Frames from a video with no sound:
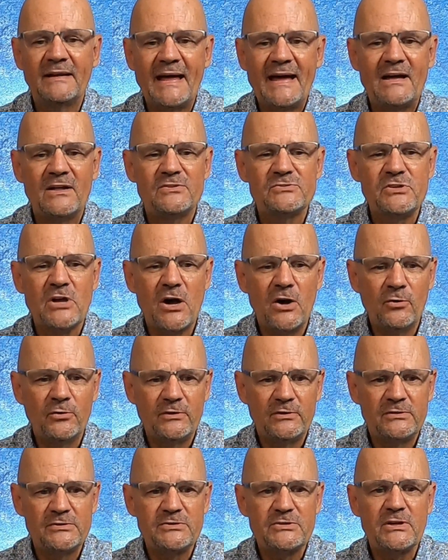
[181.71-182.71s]
allows
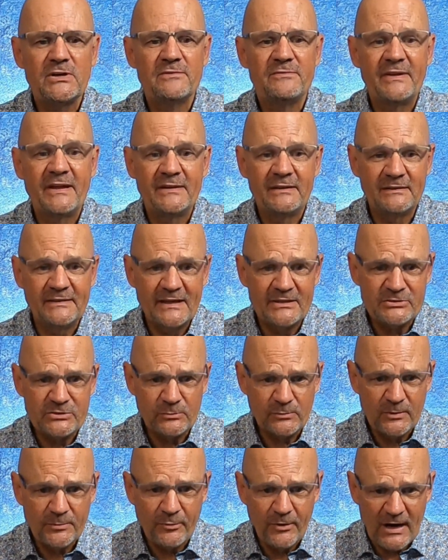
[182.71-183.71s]
owners of
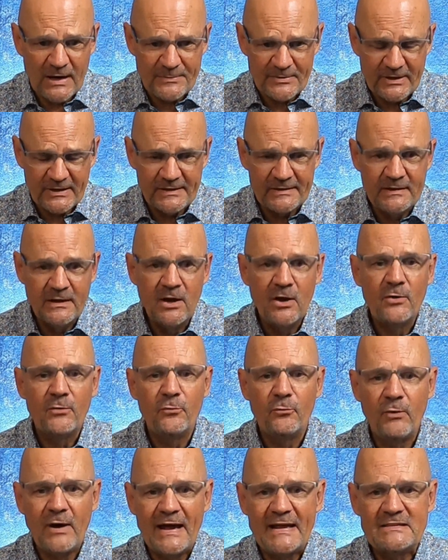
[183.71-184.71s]
intellectual property,
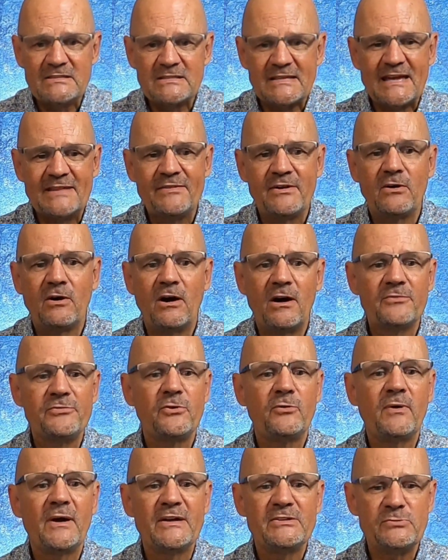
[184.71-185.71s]
rights, and their
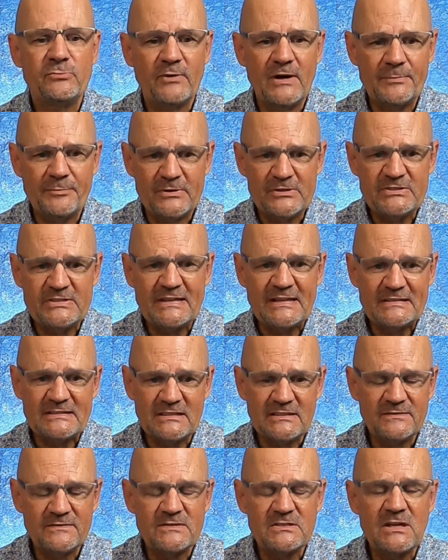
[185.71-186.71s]
authorized
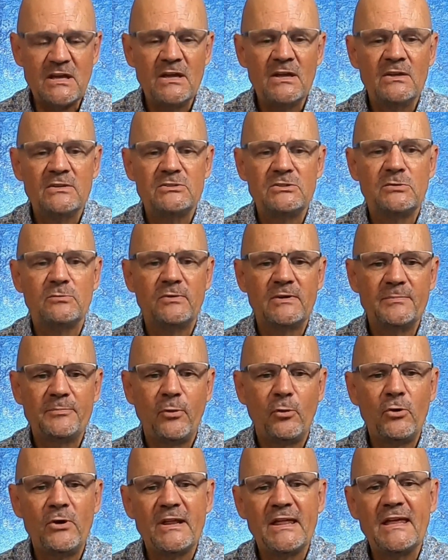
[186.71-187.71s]
representatives to
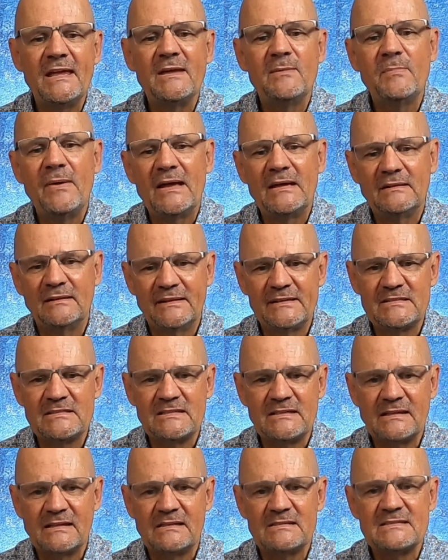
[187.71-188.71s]
report eBay
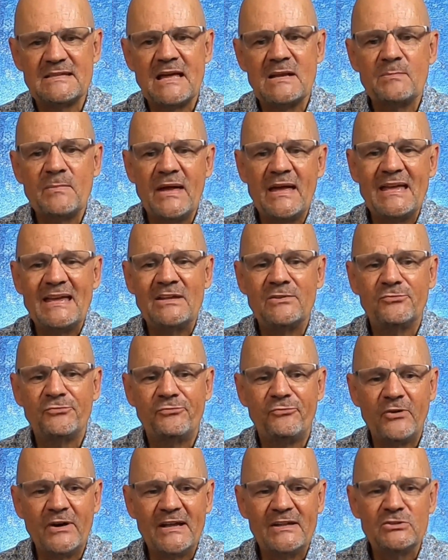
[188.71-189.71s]
listings that may
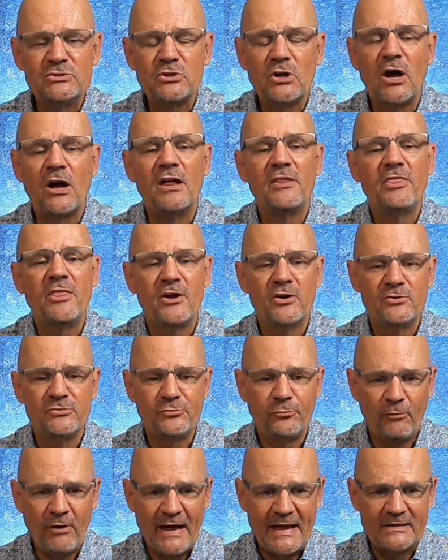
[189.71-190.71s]
infringe on
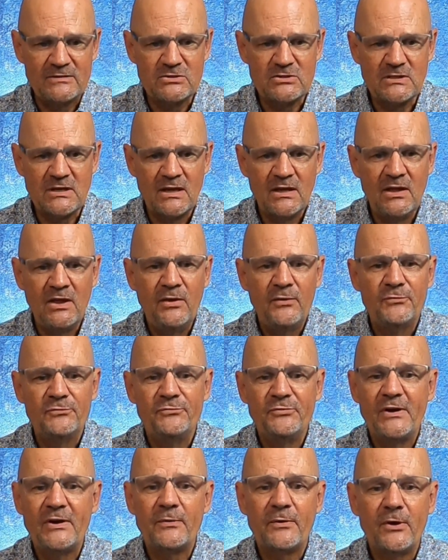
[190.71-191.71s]
those rights.
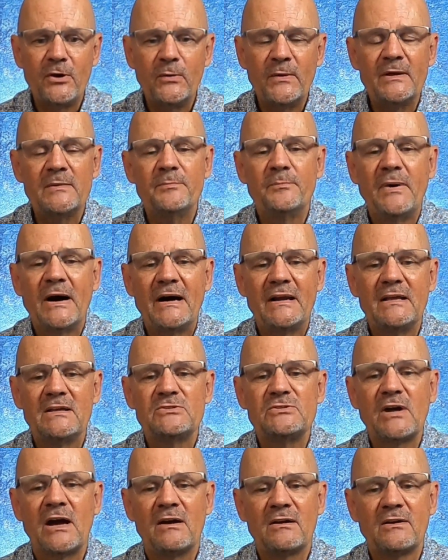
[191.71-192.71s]
VERO
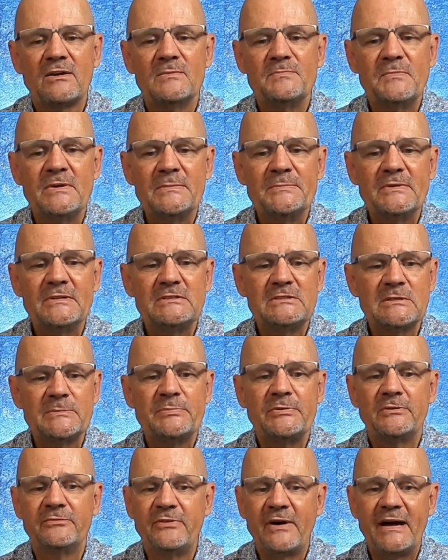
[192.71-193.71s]
embodies our commitment
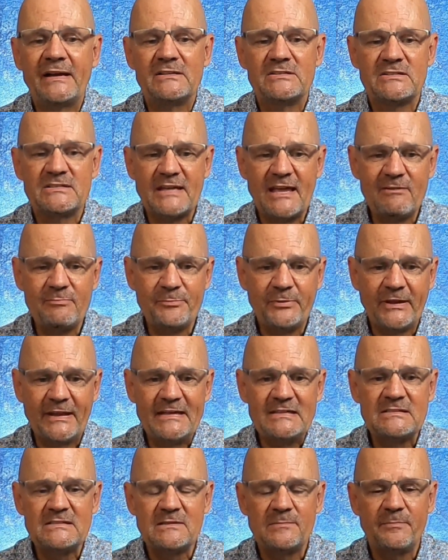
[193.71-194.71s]
to provide a safe
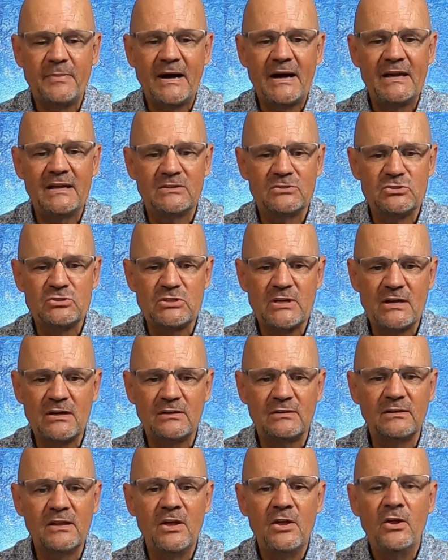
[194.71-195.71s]
place to buy and
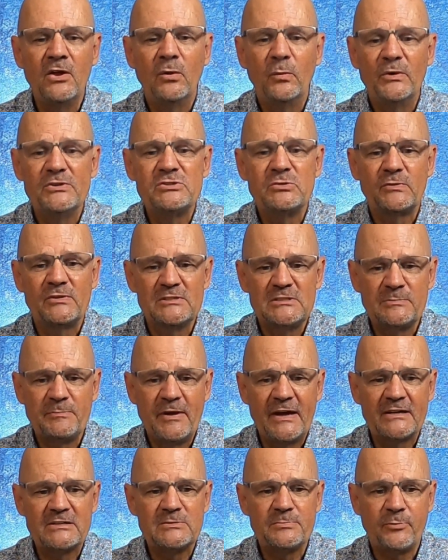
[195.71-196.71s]
sell, which
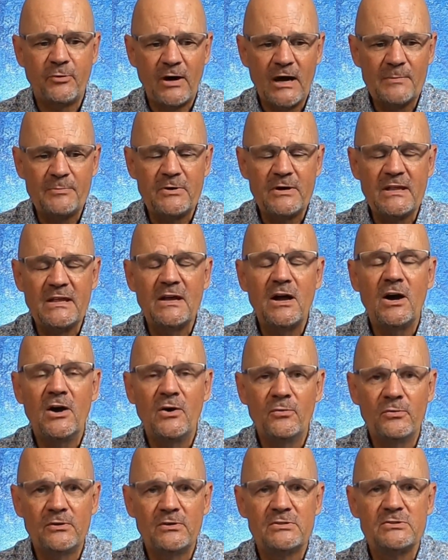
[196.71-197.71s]
respects property
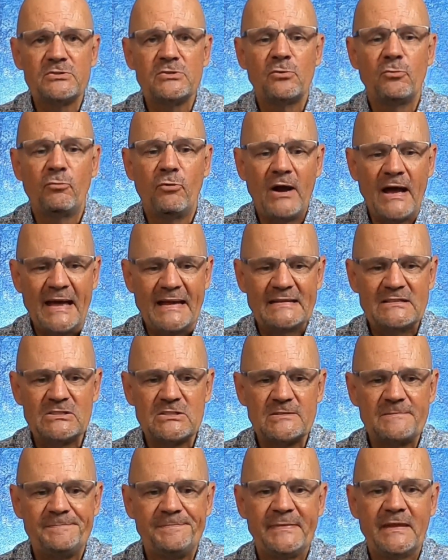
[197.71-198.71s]
owners'
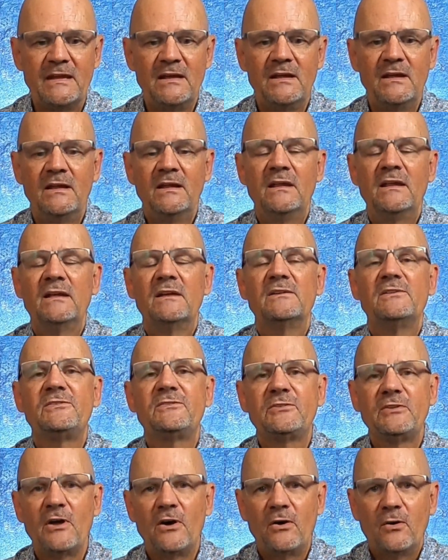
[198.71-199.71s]
rights.
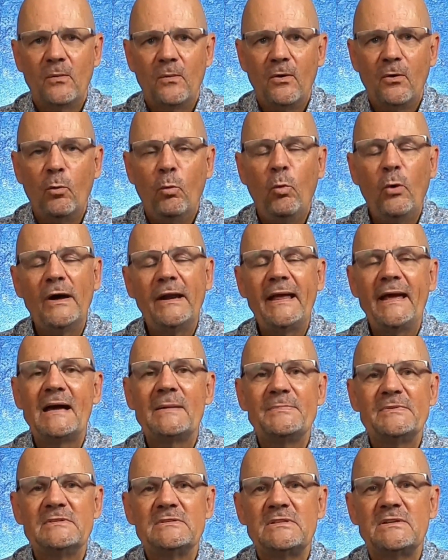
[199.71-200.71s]
So, what
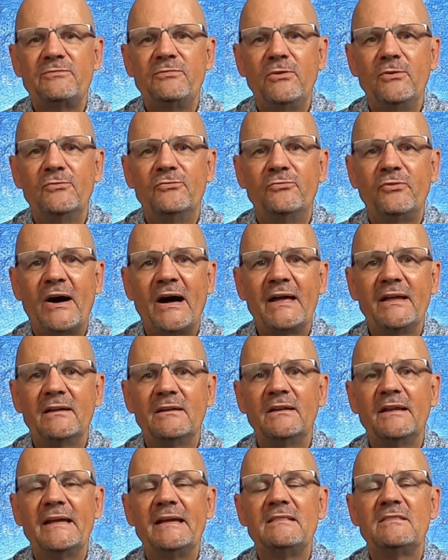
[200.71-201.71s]
happens if you
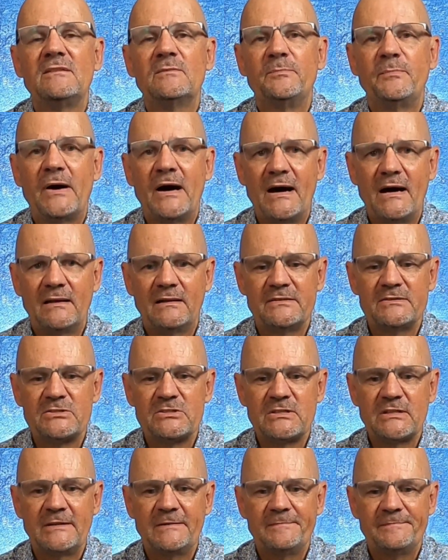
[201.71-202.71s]
violate the
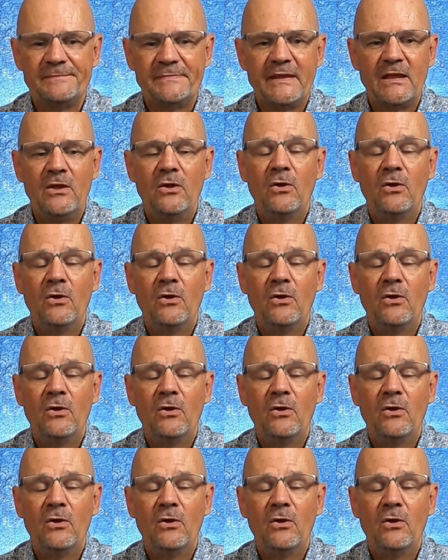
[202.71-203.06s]
policy?